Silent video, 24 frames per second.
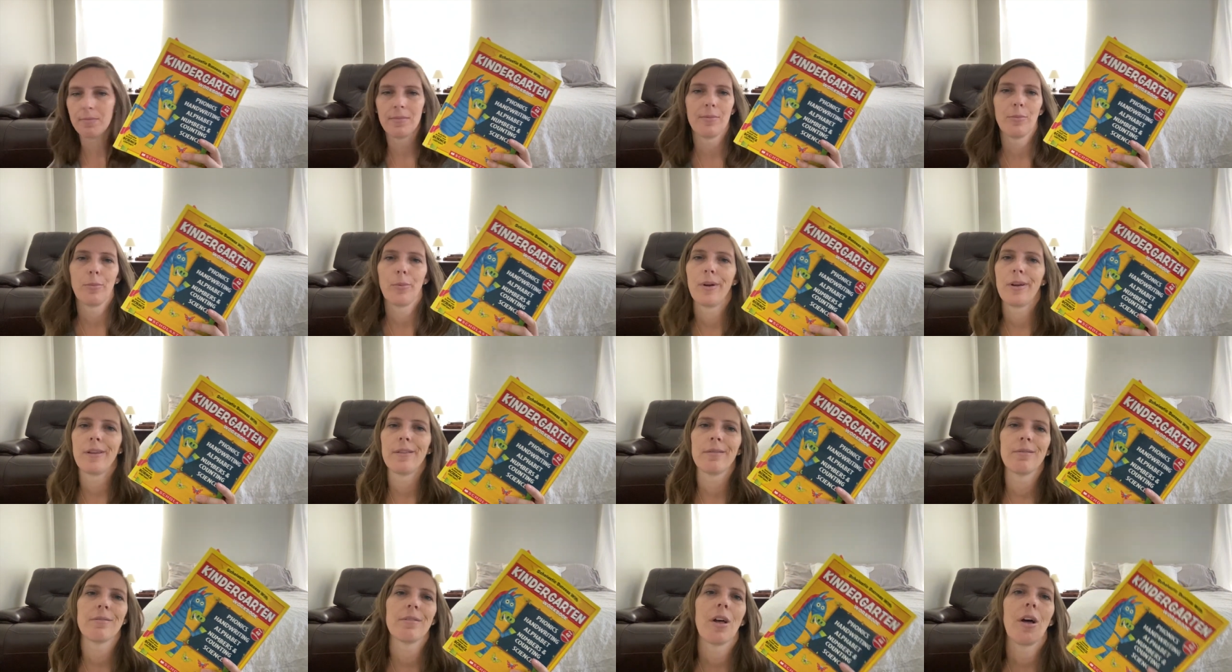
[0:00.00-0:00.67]
where
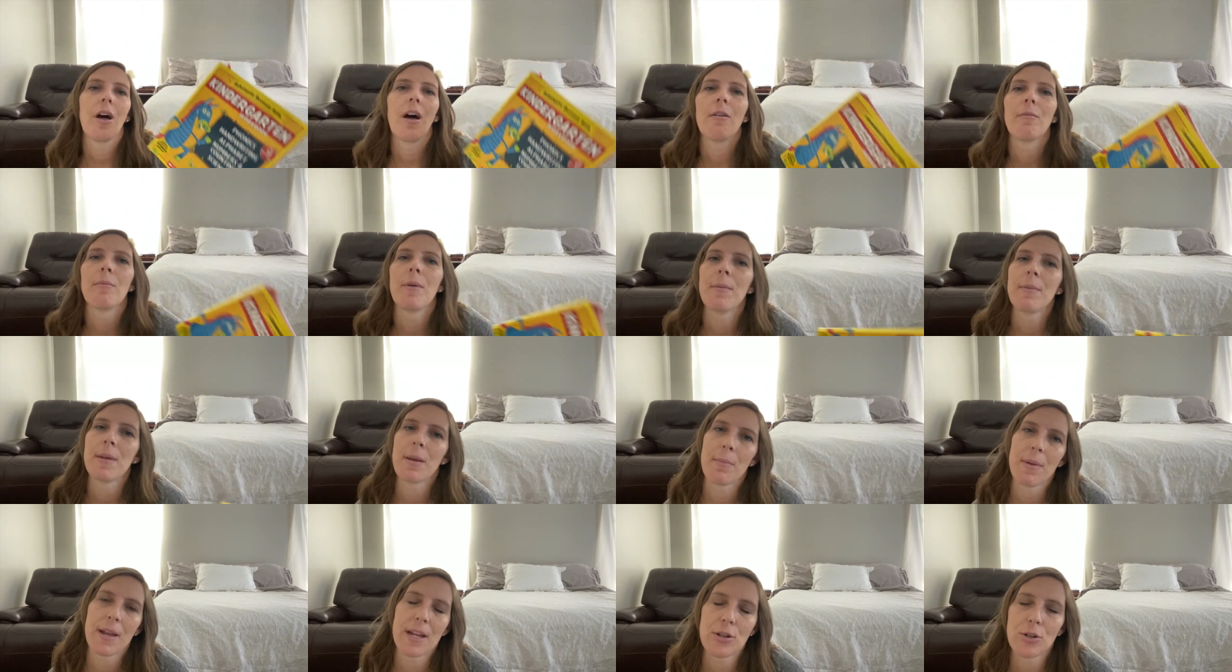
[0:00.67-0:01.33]
they'll have maybe
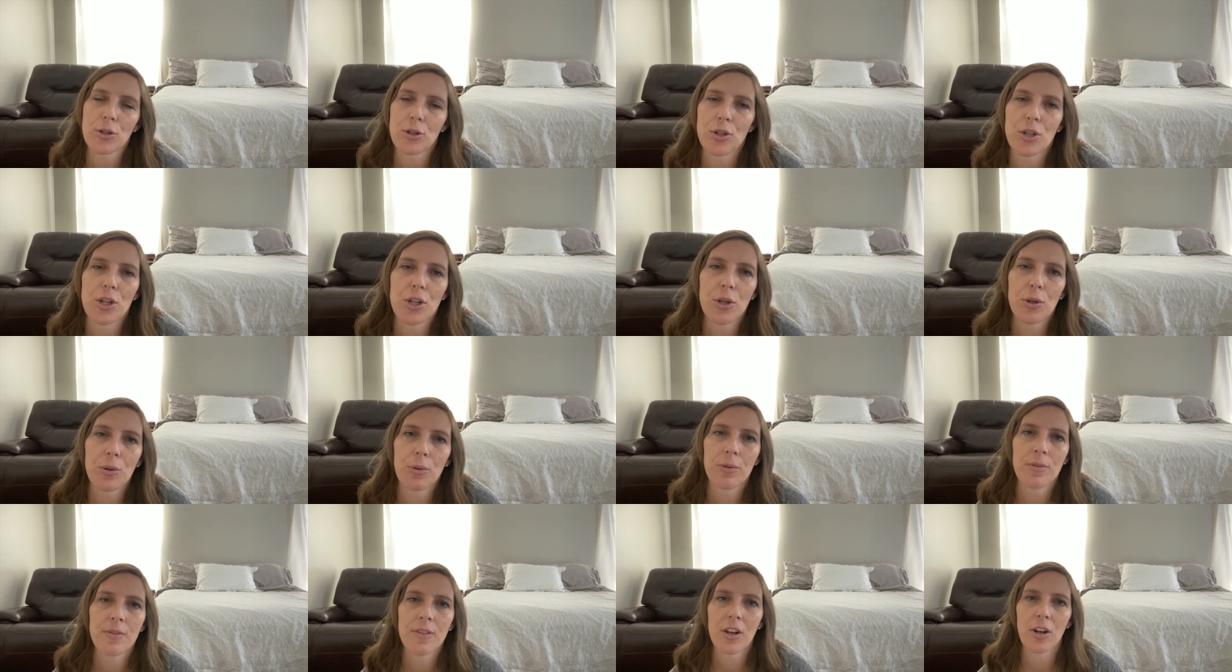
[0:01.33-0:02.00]
a page or
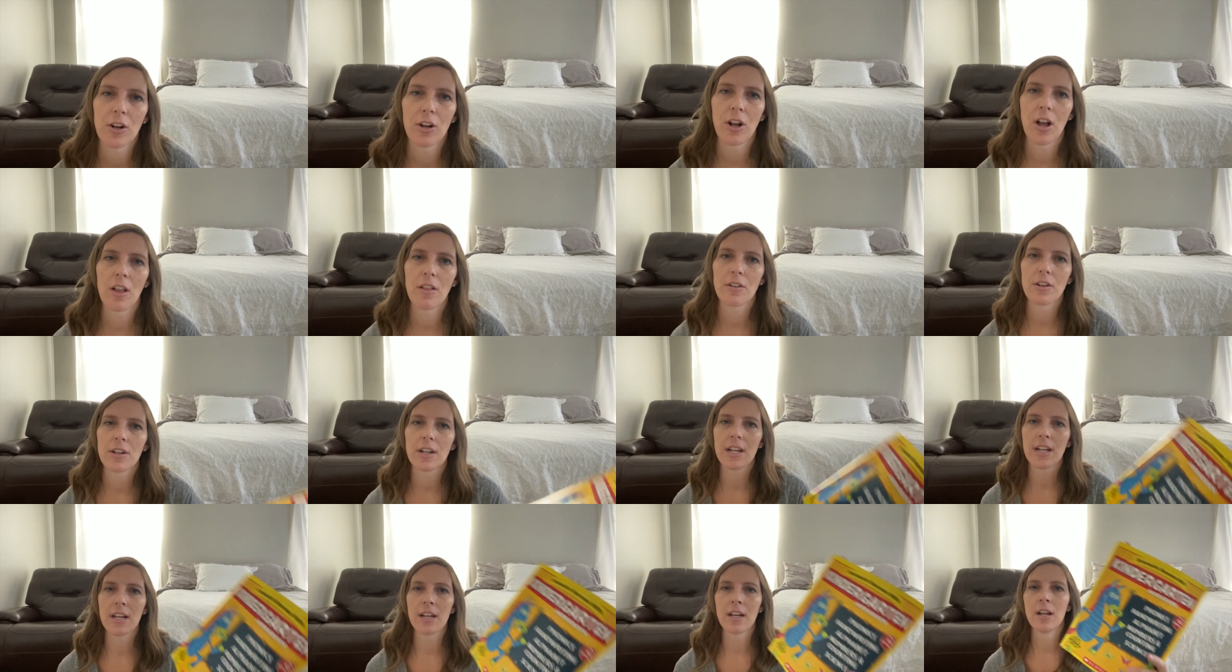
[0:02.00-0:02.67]
two that are colored
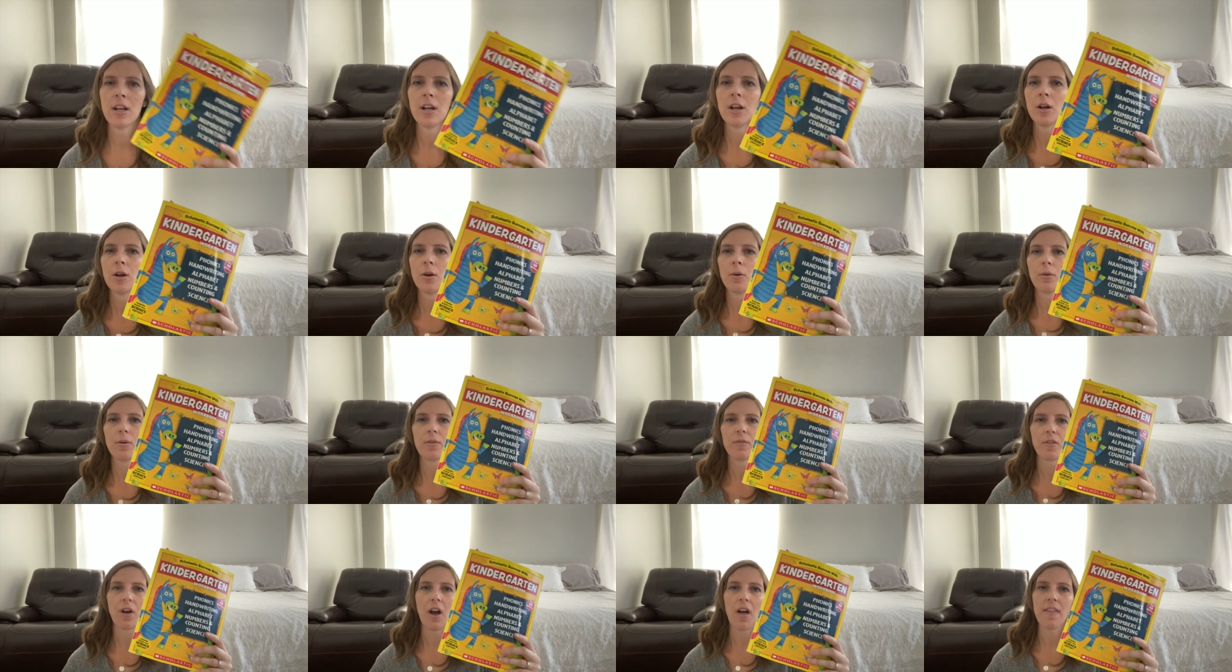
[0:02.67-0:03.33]
in.
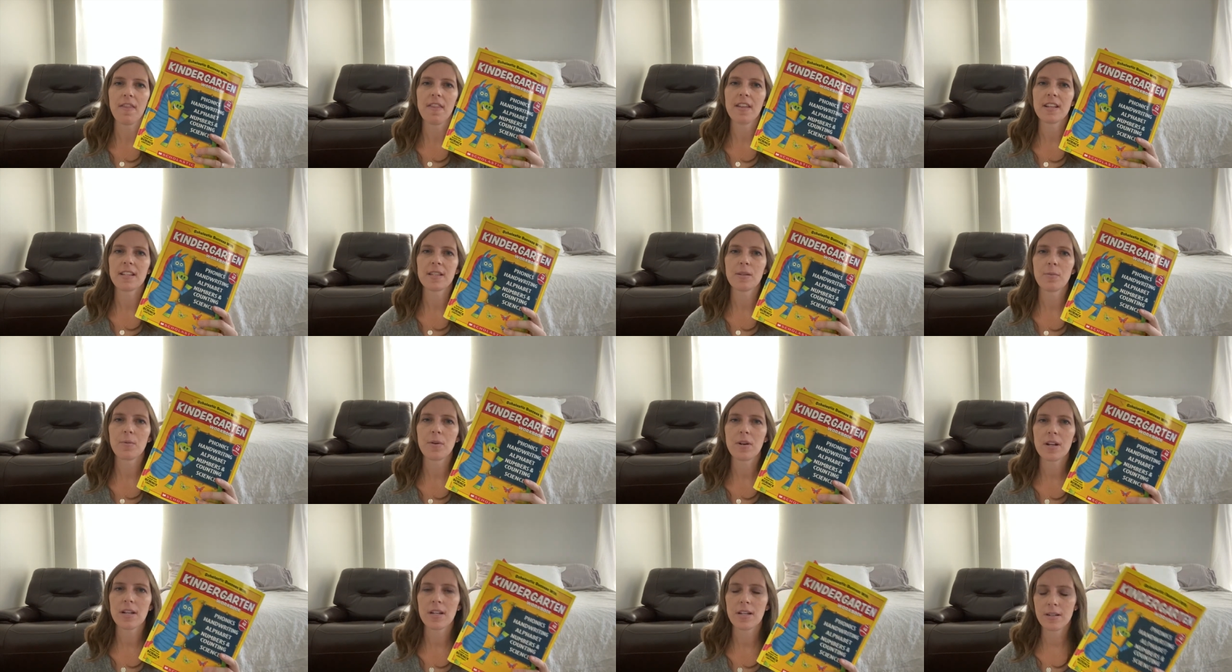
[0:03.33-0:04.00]
We've got this
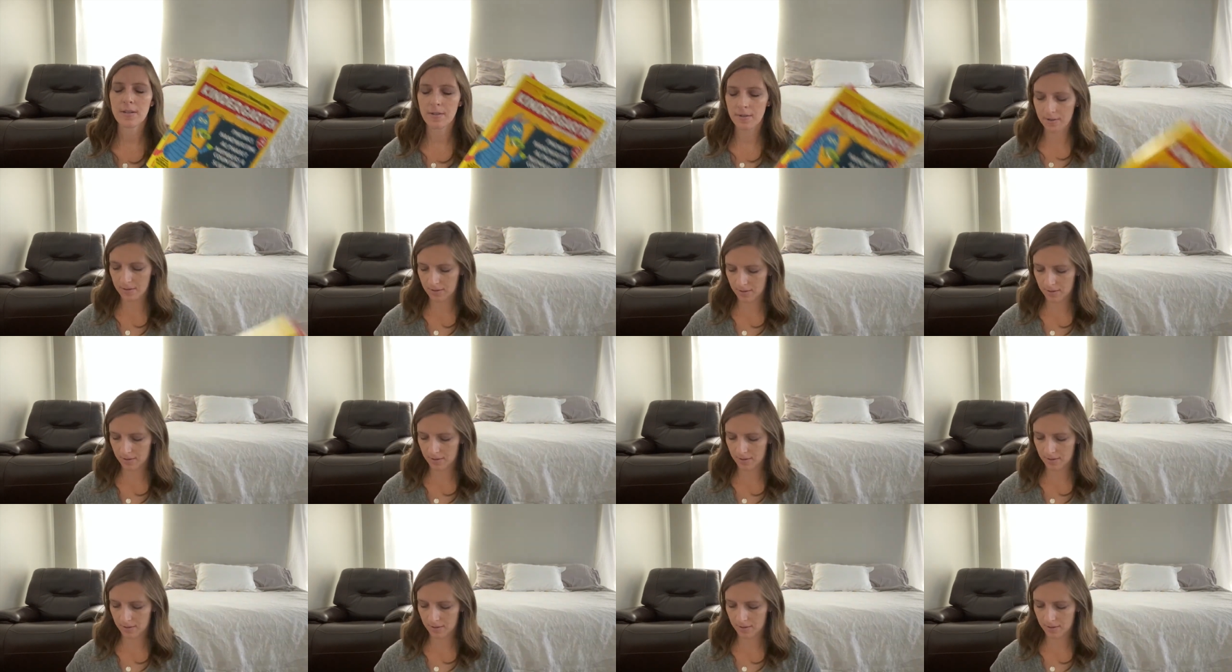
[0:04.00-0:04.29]
one